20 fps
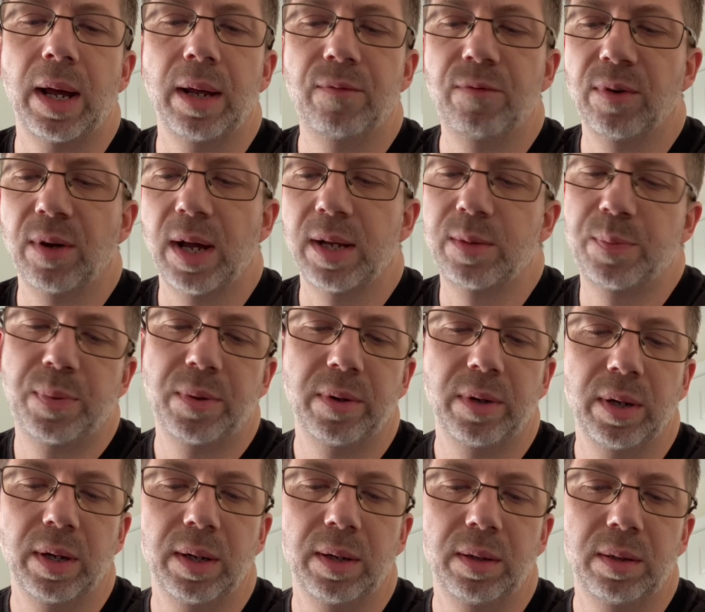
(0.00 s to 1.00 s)
forgot to put it
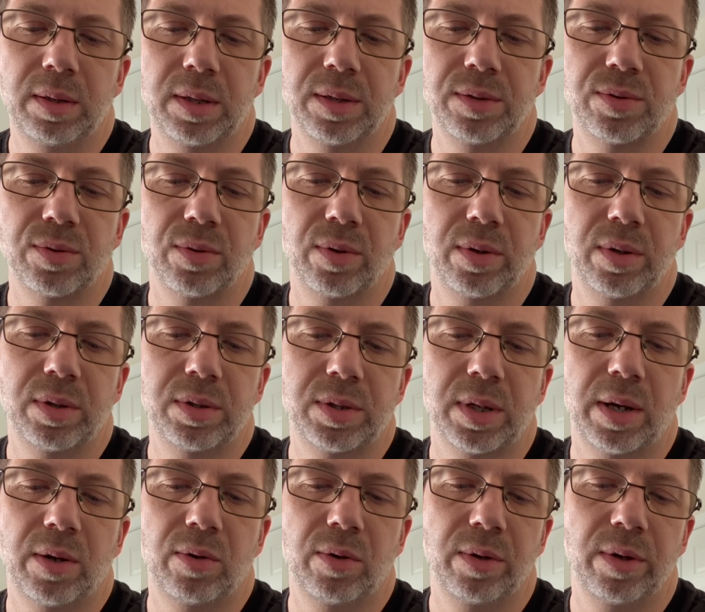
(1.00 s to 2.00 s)
in this order, so
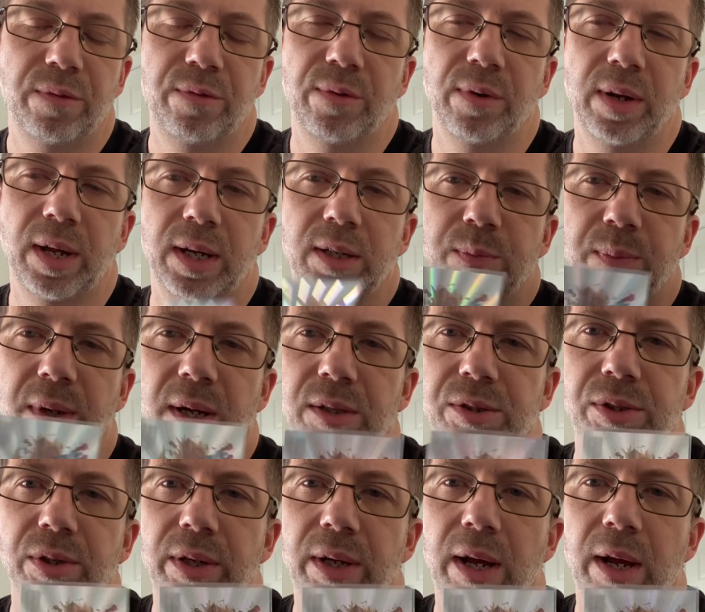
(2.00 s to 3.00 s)
I'll hold it for next, but I'll
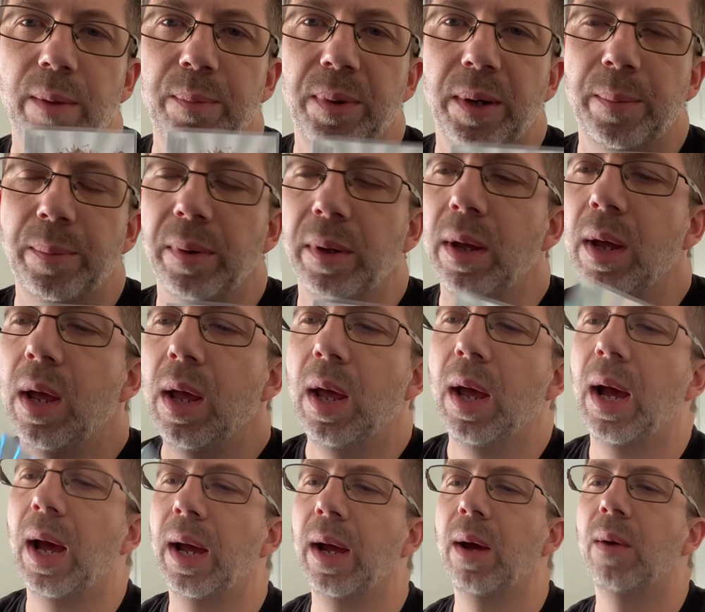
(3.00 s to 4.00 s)
show you how I prep it.
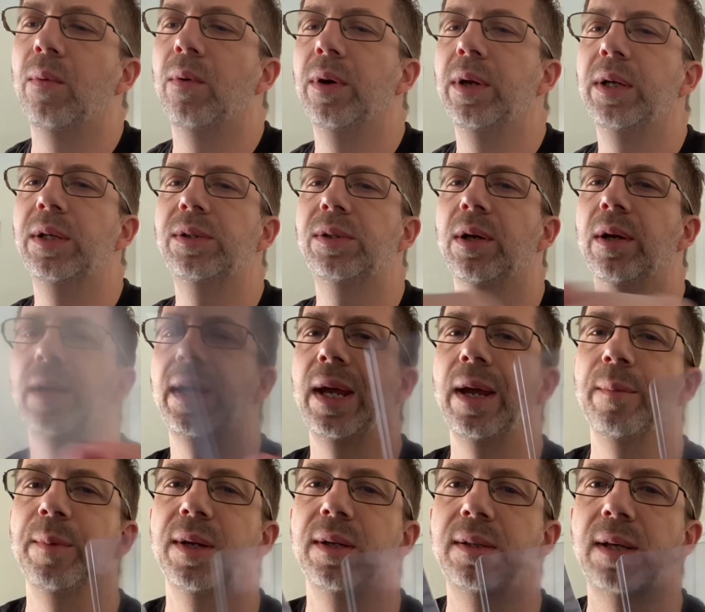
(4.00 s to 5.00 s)
I got one, you saw it came
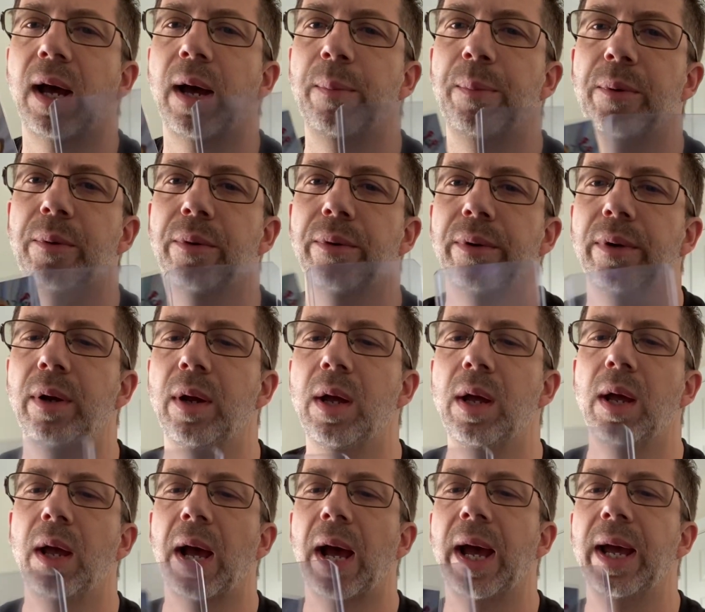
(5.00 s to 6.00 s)
in a top holder.
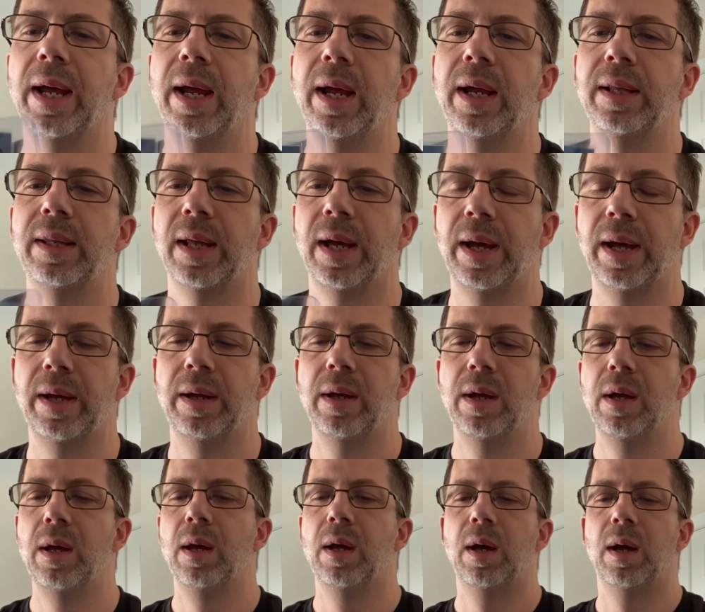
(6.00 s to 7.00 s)
I hate that.
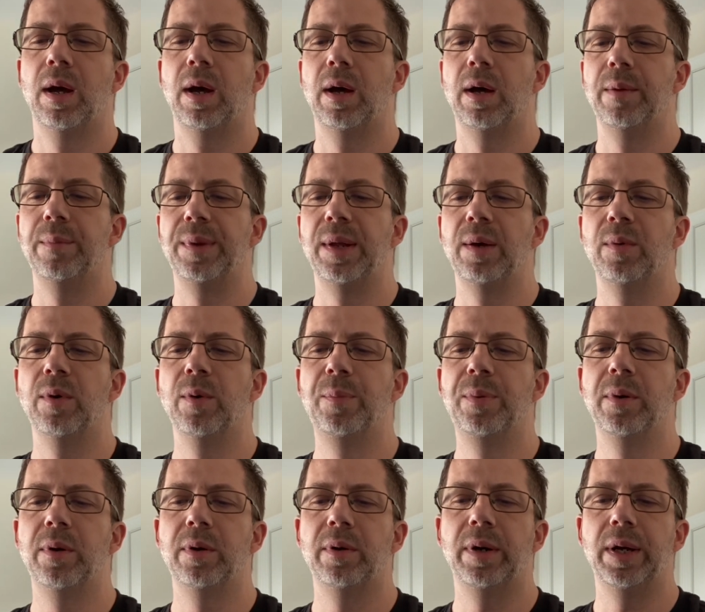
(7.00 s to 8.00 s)
They will
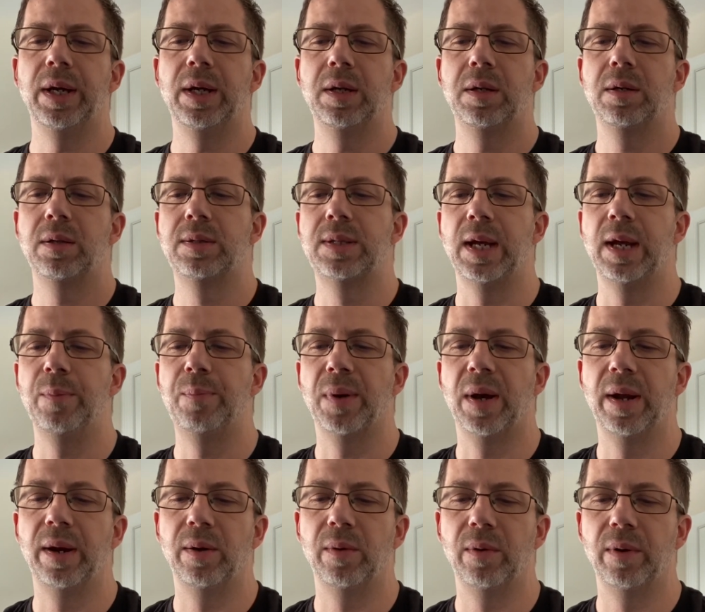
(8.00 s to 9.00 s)
put like tape
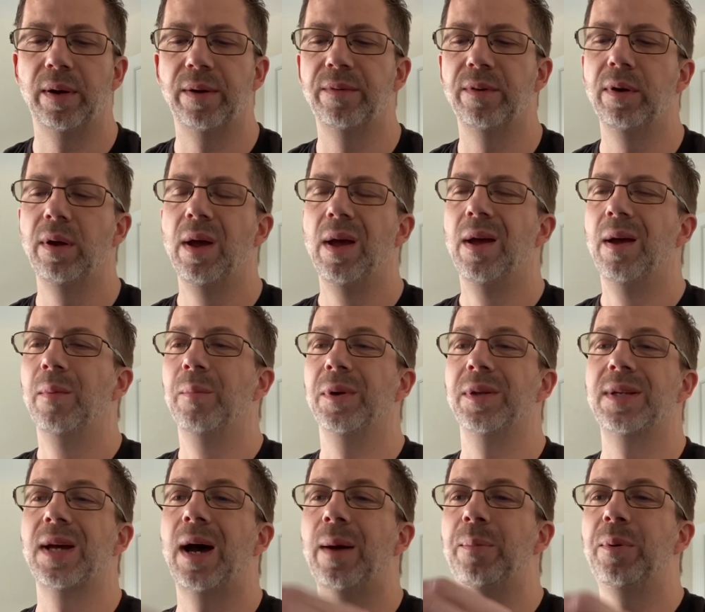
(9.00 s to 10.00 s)
on it or whatever, but
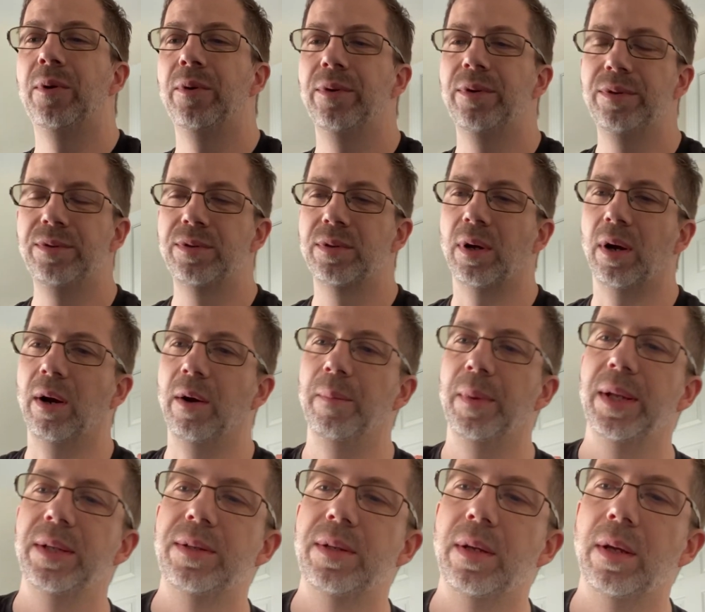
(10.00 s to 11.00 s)
top holders are
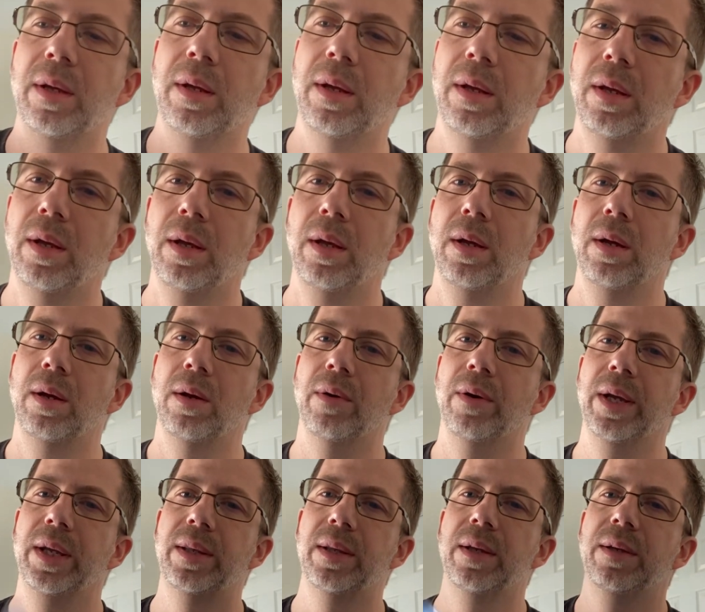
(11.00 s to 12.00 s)
meant to go
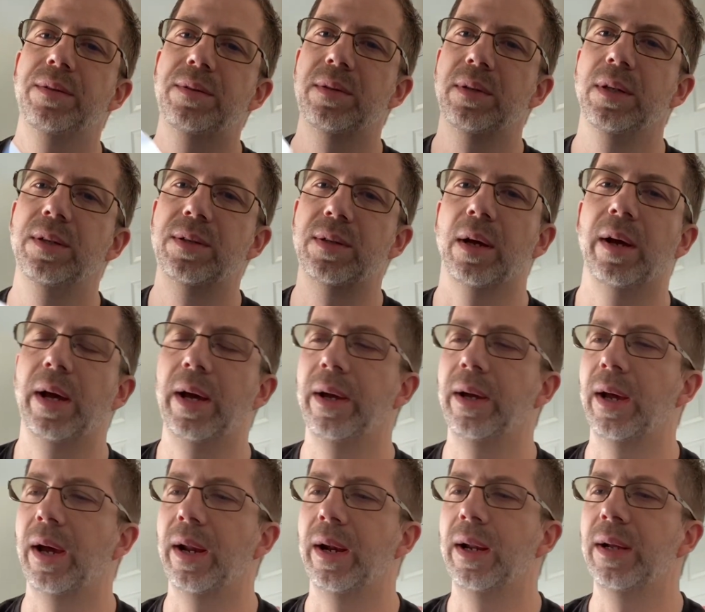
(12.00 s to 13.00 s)
like this. You saw how I
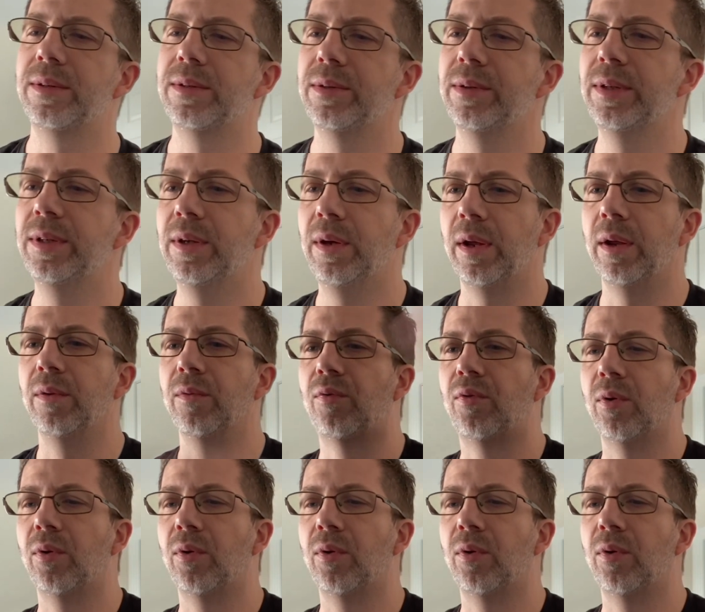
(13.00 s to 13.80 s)
got it out to you. And